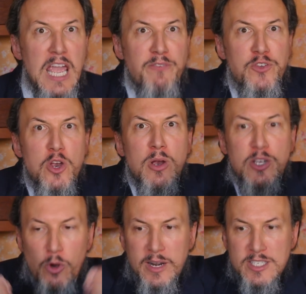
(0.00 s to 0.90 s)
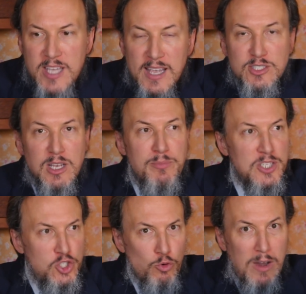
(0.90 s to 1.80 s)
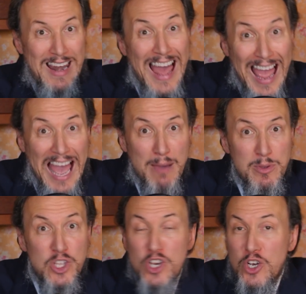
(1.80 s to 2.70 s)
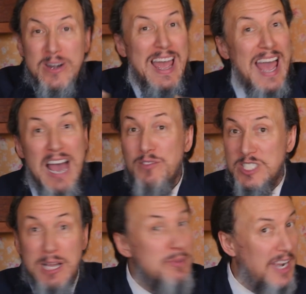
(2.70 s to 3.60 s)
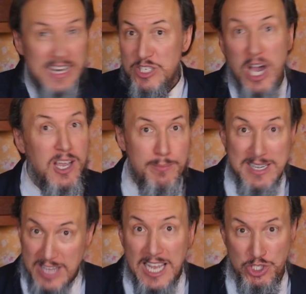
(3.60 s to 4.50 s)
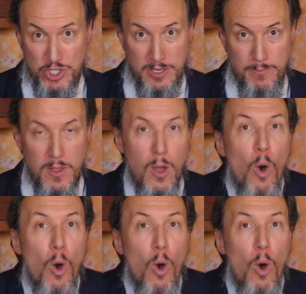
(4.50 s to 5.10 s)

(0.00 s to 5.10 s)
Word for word: If you're going to take something to a lab, you're going to have some kind of documentation.